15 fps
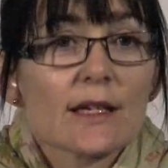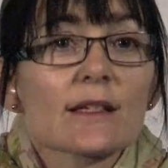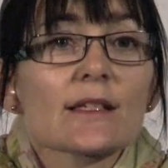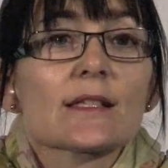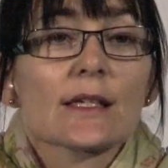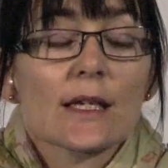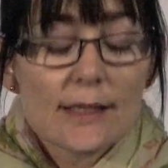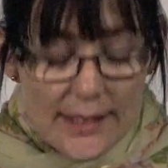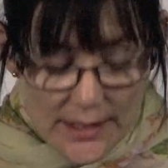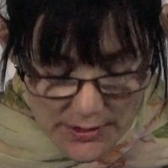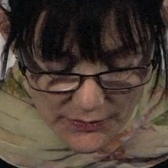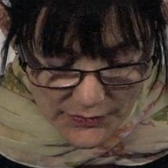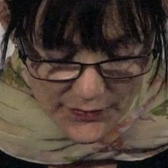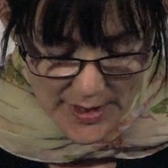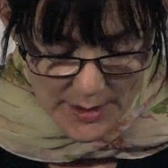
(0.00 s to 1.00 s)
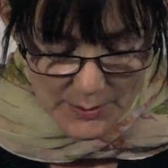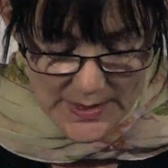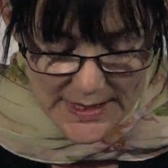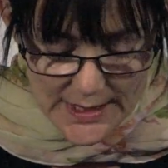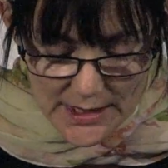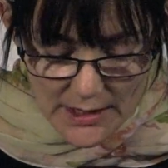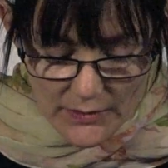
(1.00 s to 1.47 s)
and extensive
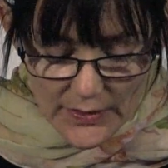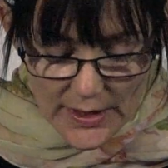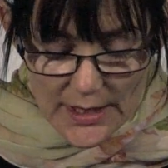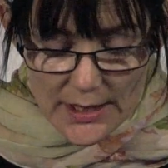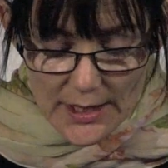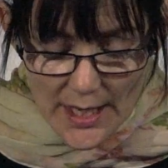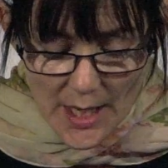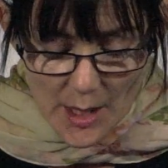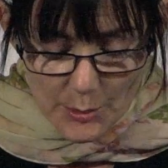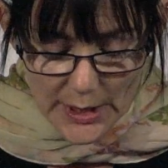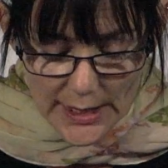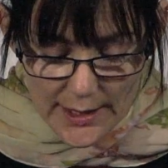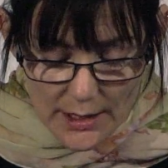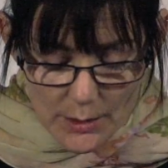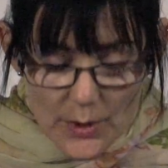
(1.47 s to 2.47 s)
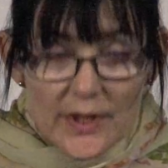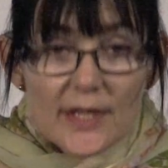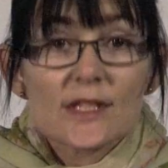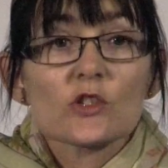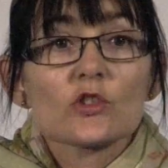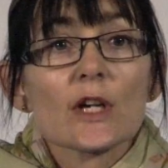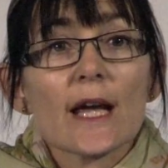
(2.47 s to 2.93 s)
CV, beginning with
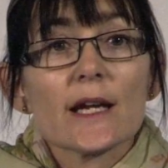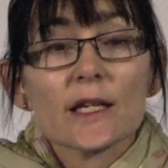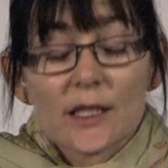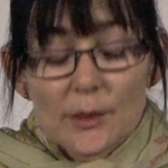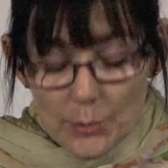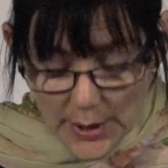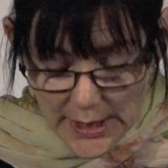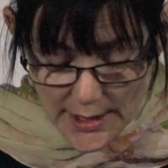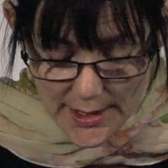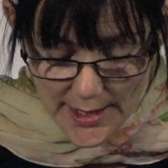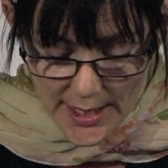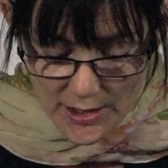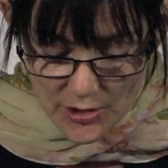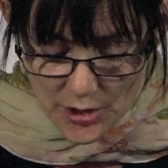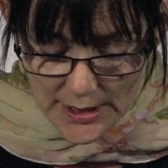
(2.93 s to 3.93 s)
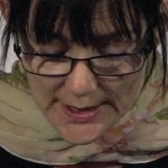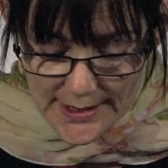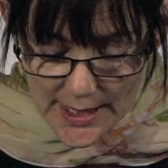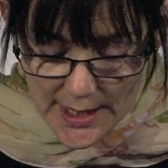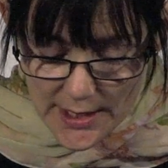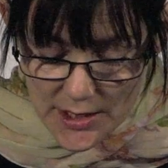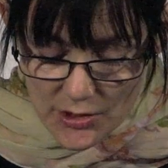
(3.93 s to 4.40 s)
his training in
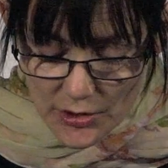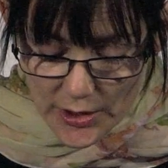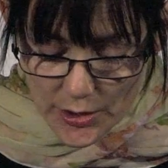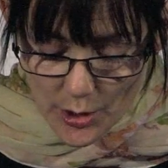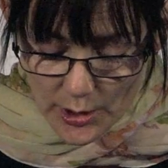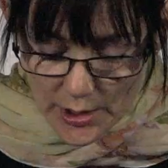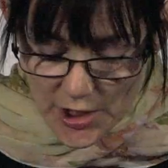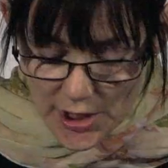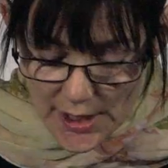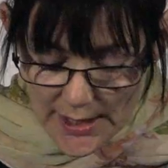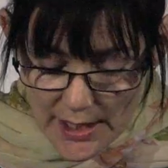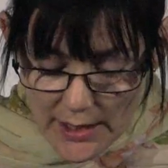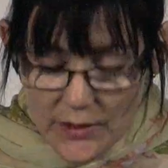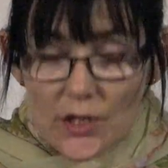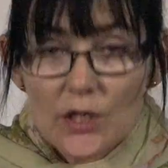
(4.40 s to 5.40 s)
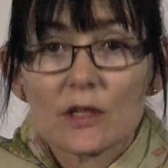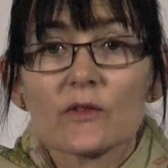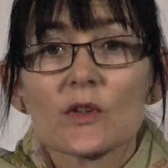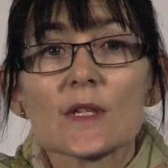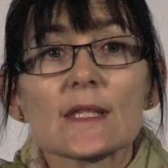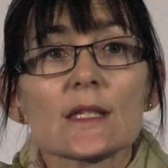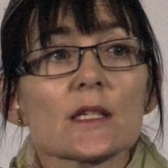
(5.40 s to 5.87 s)
paediatrics and endocrinology at the
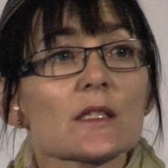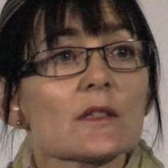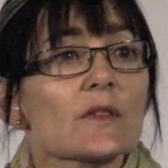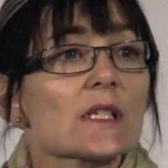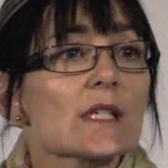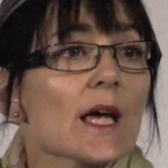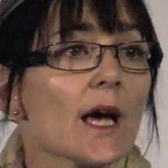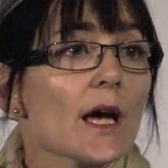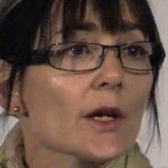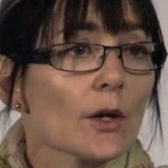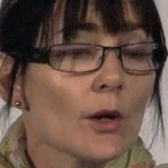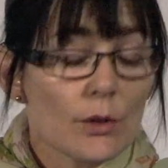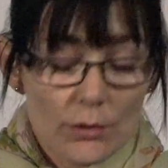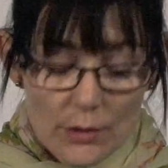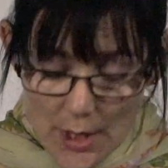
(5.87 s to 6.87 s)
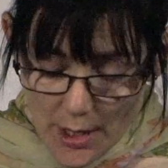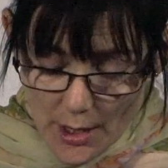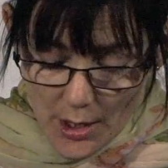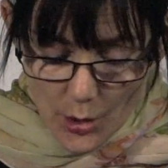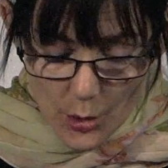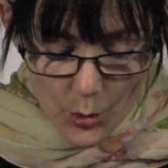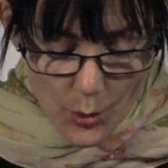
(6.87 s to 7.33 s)
Universities of Otago,
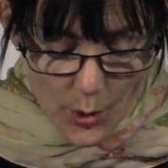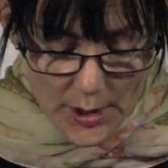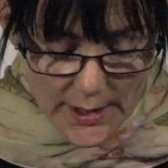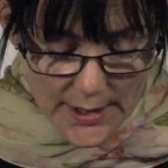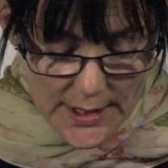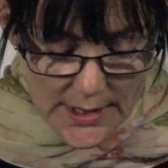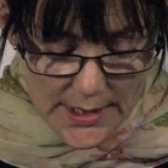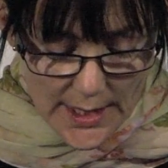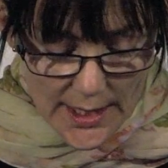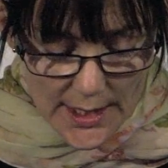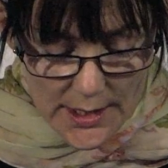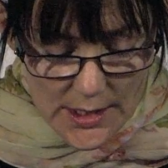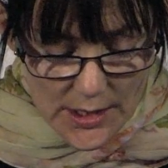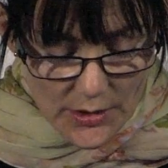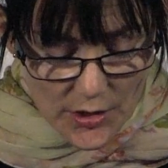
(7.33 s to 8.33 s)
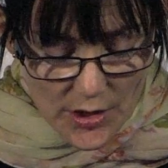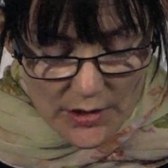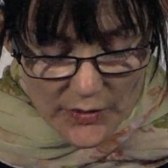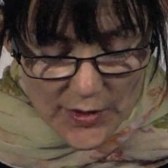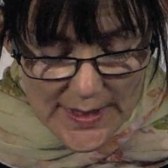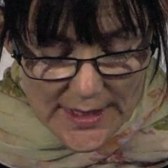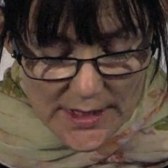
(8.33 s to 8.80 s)
Auckland and the
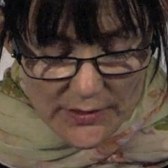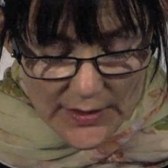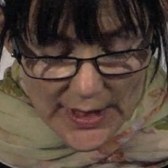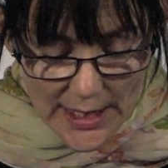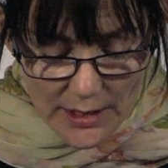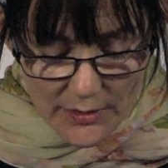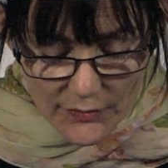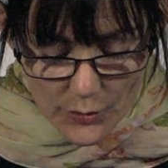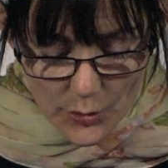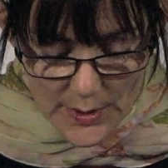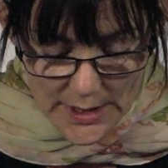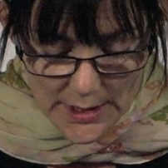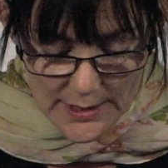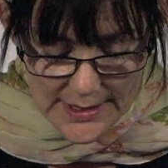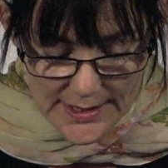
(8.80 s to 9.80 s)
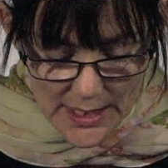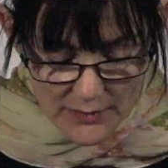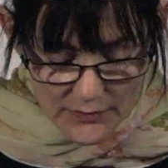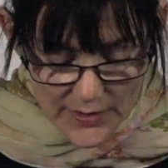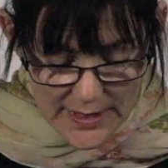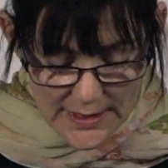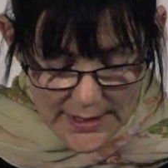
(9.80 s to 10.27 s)
University of California in
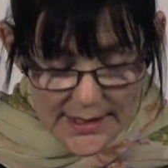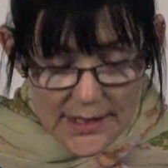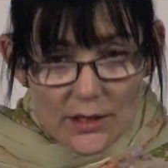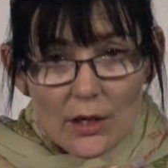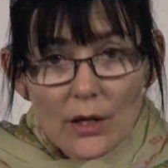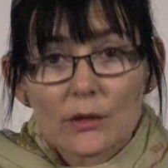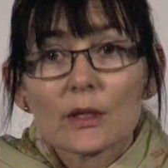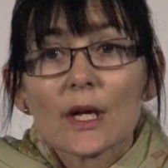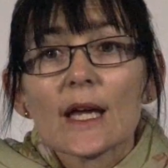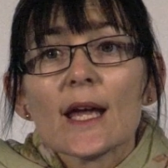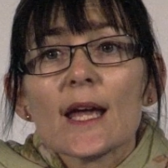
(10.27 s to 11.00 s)
San Francisco.